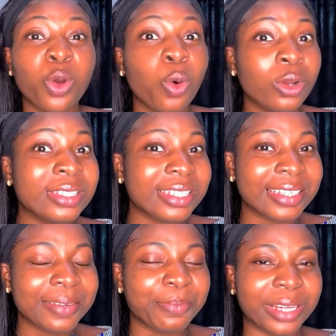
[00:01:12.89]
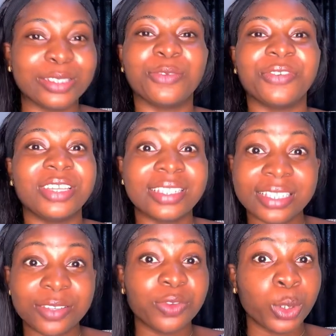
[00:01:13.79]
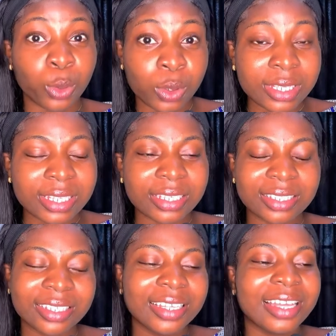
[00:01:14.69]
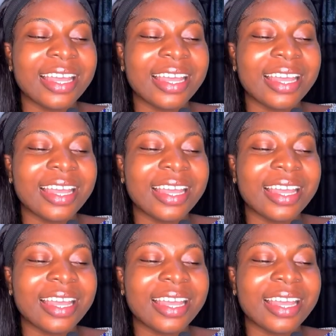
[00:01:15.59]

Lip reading: hosting part of it, TV hosting.